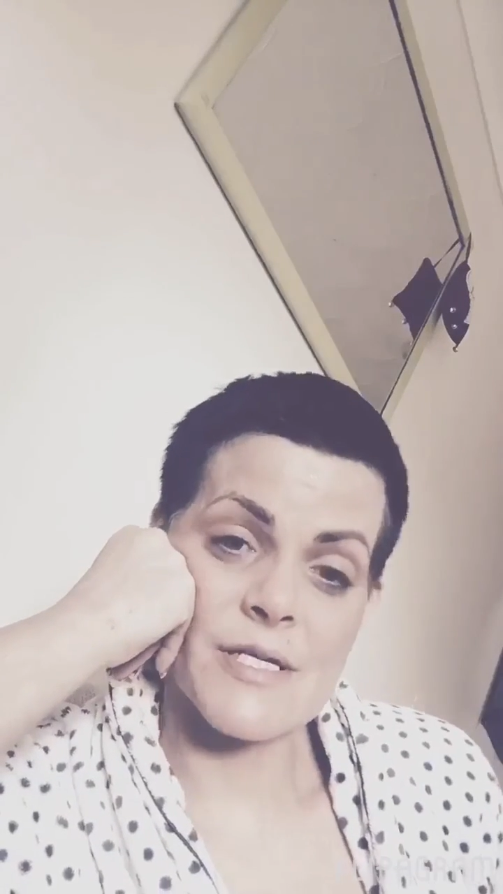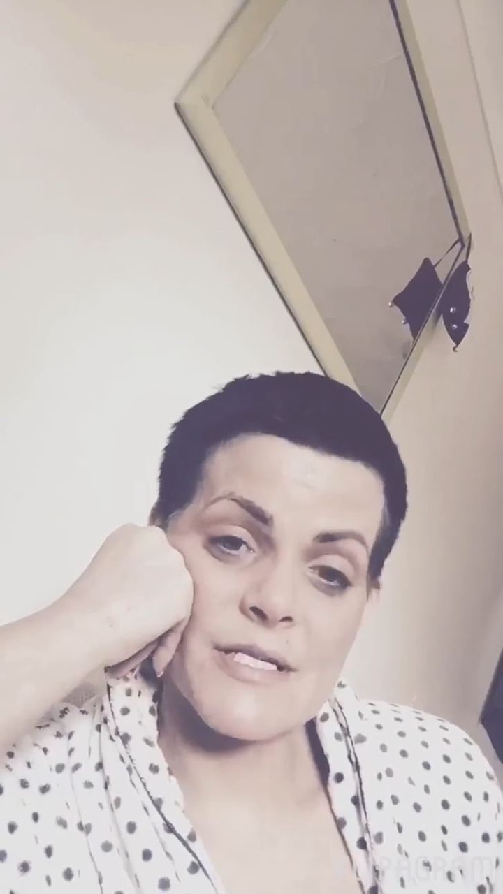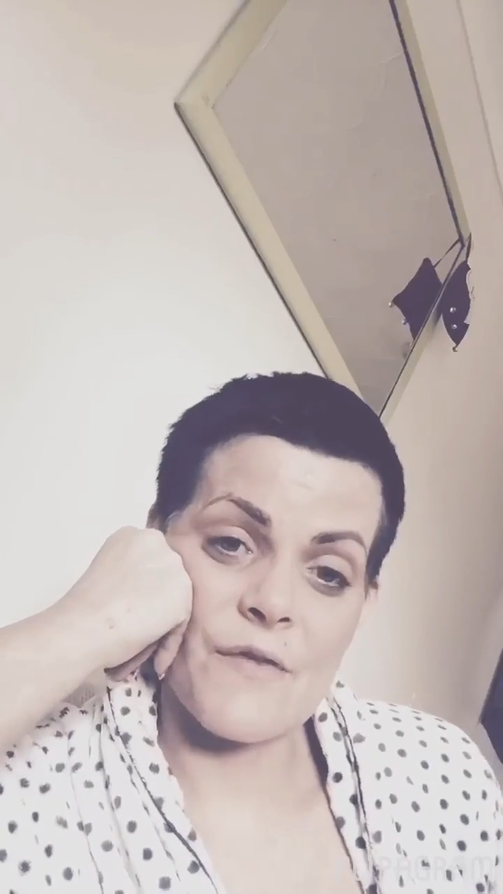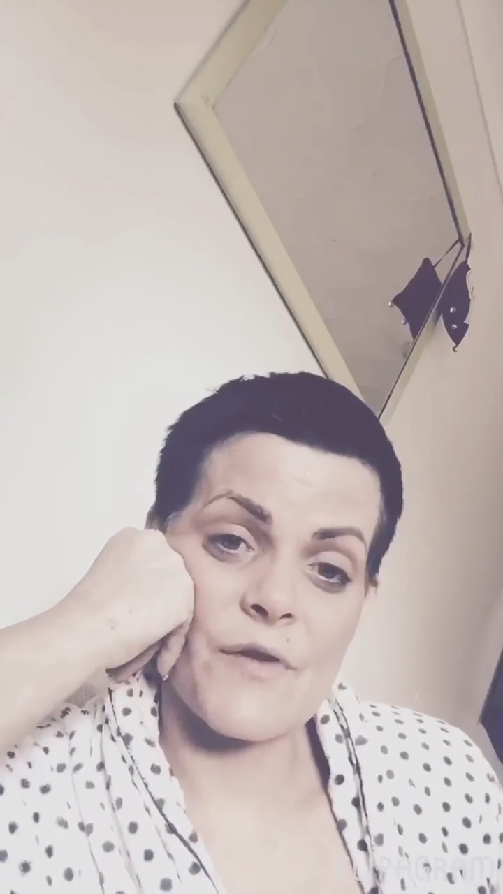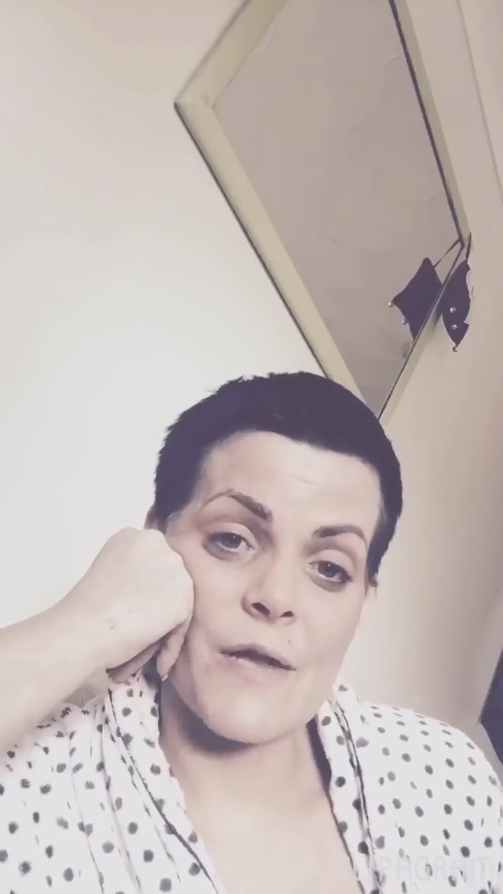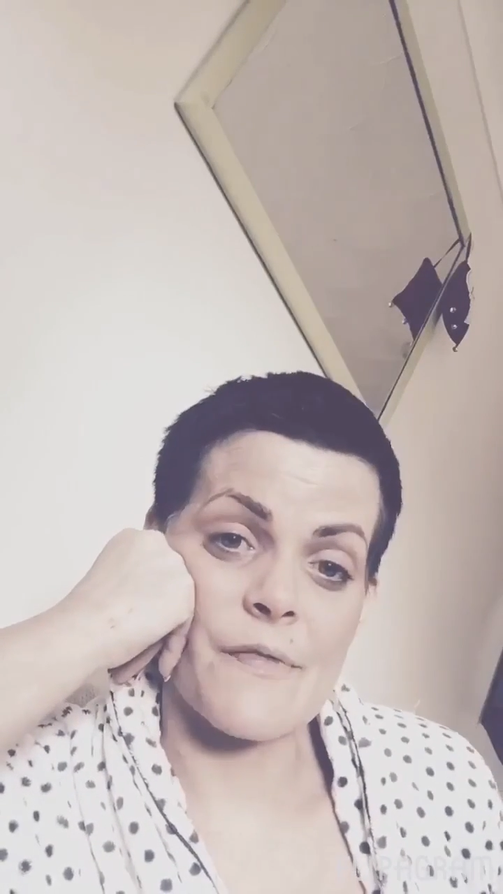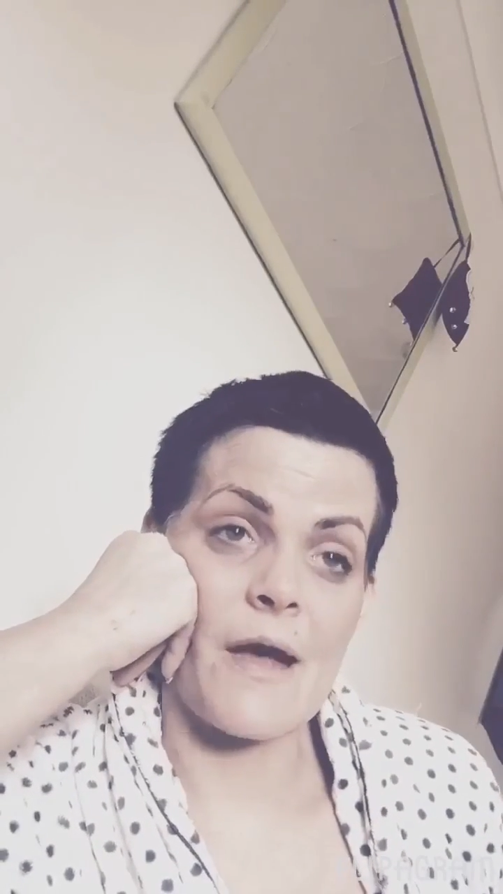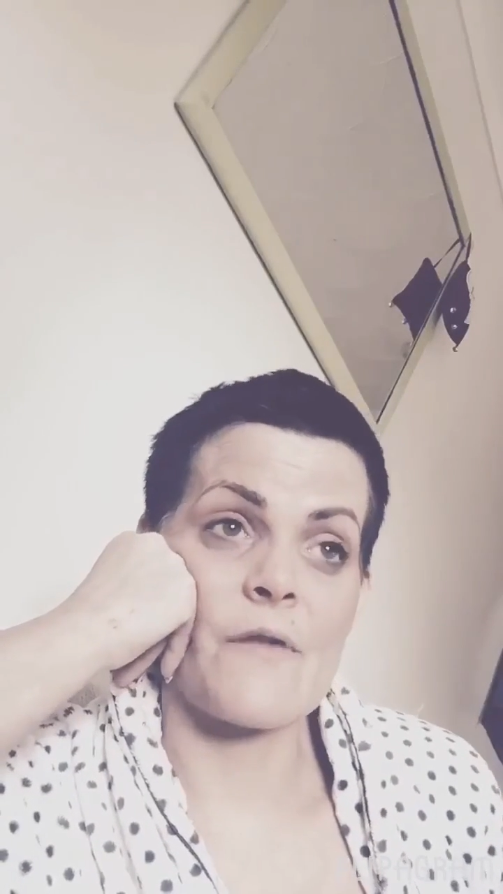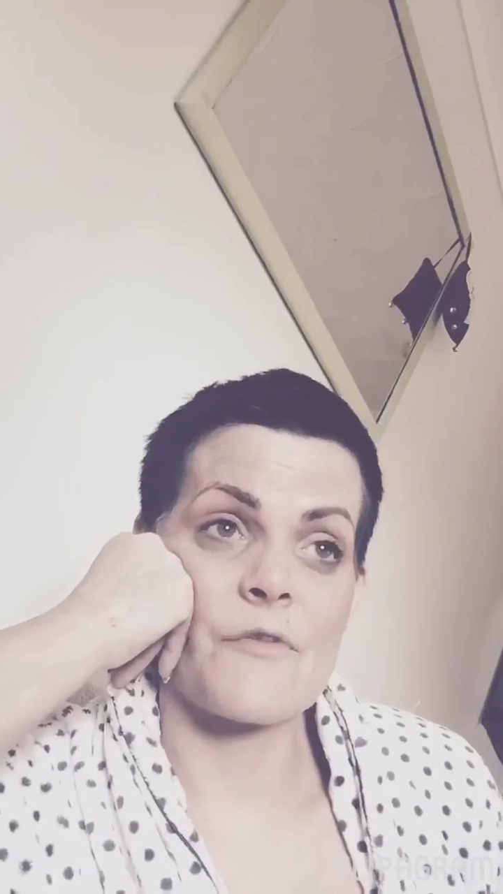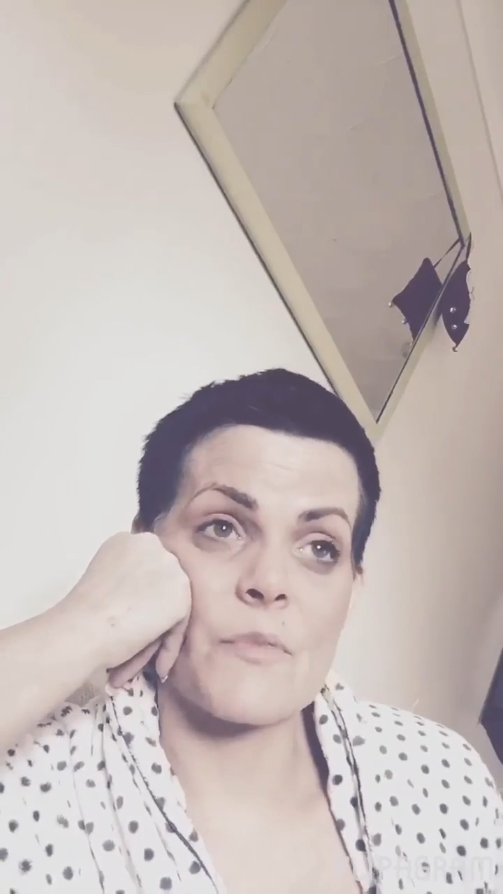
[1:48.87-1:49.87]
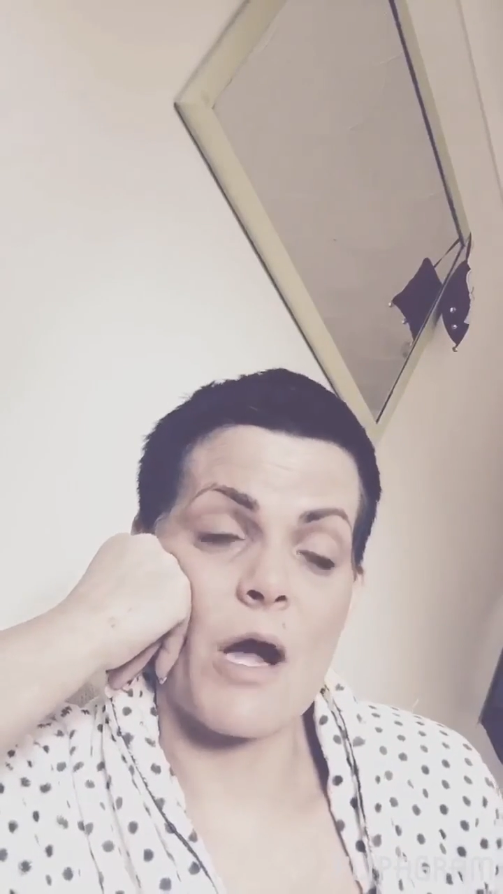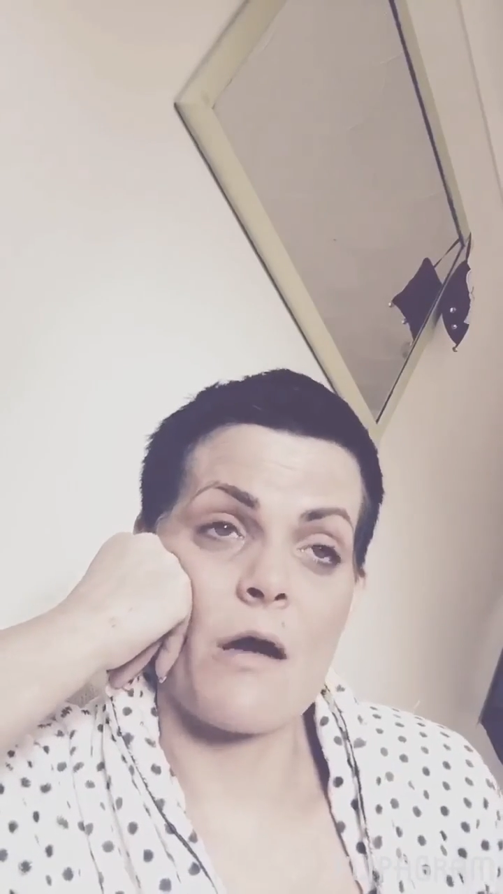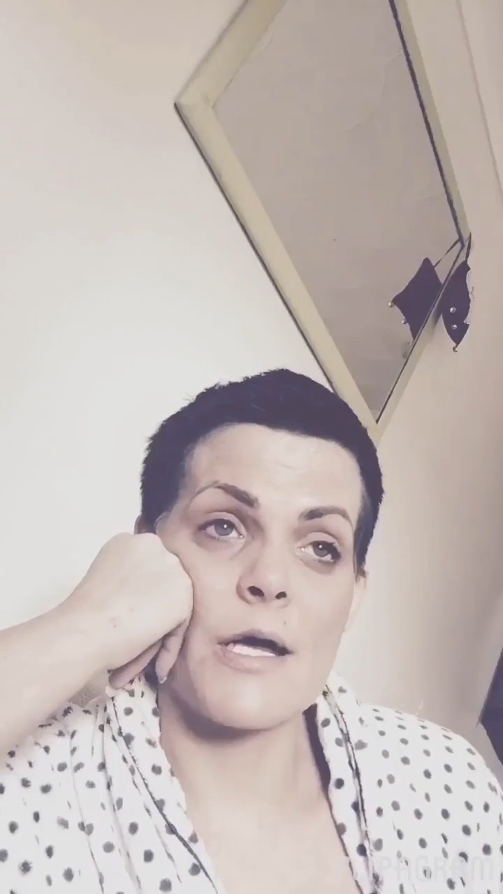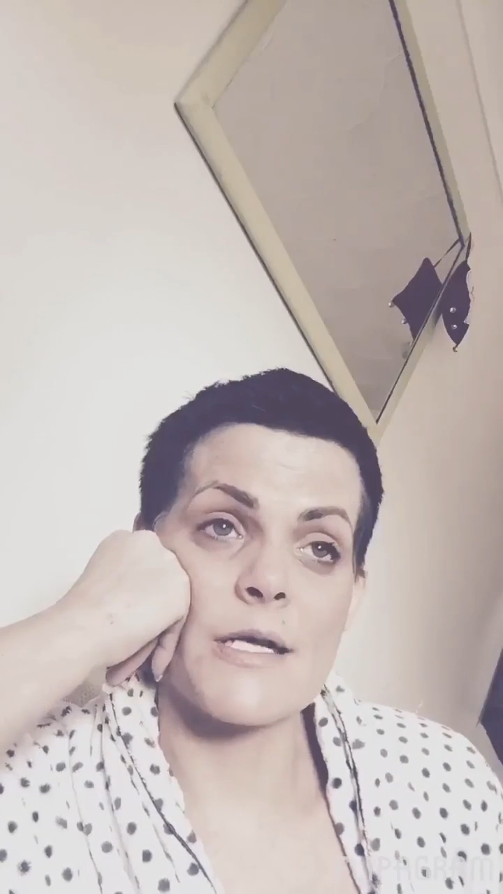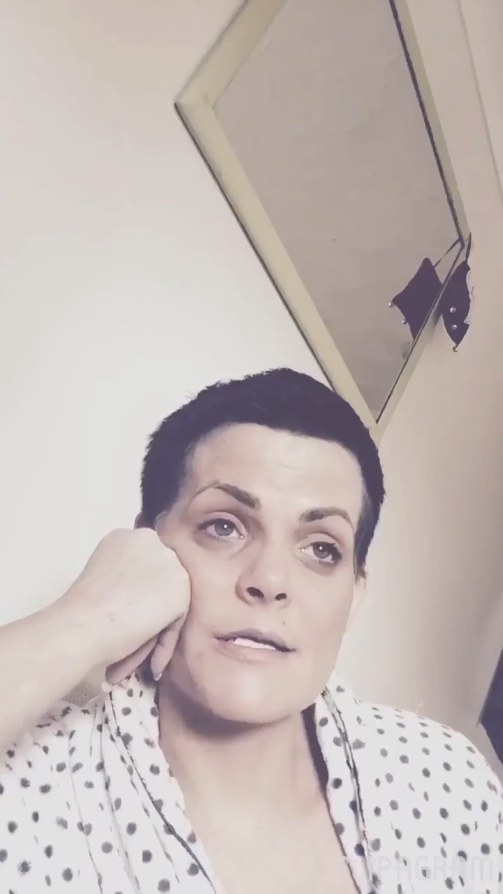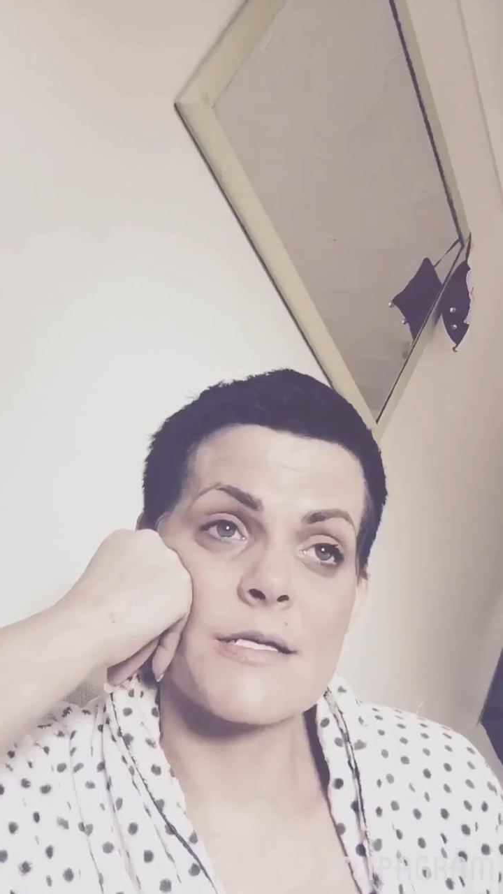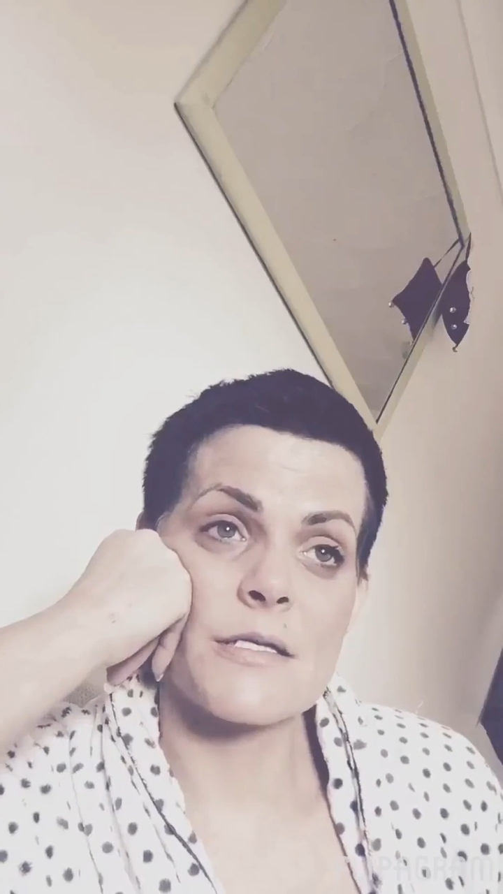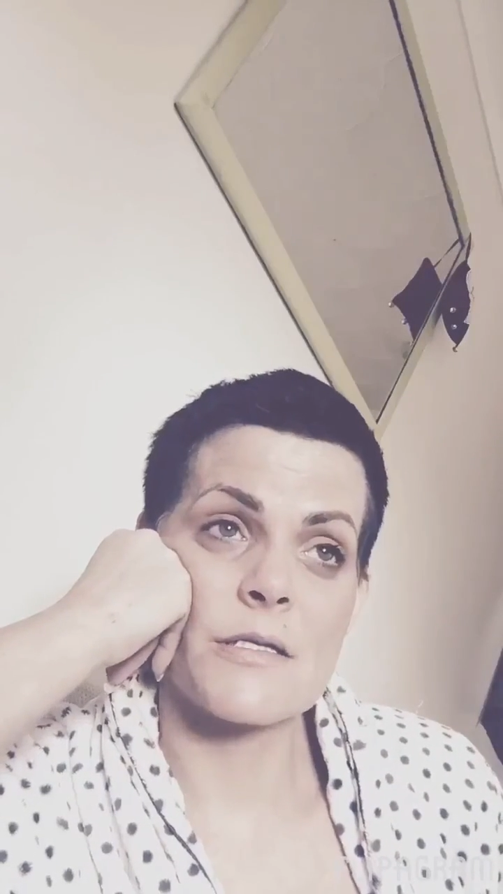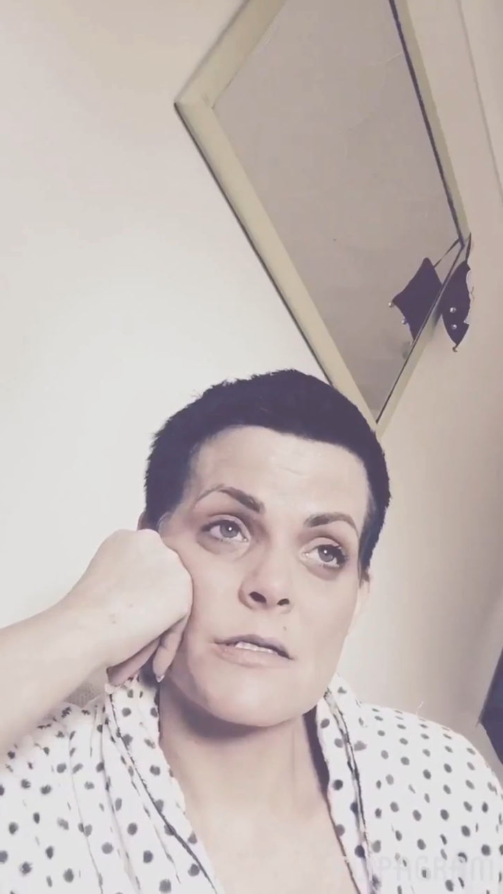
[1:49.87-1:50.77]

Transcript: stuff like that from guys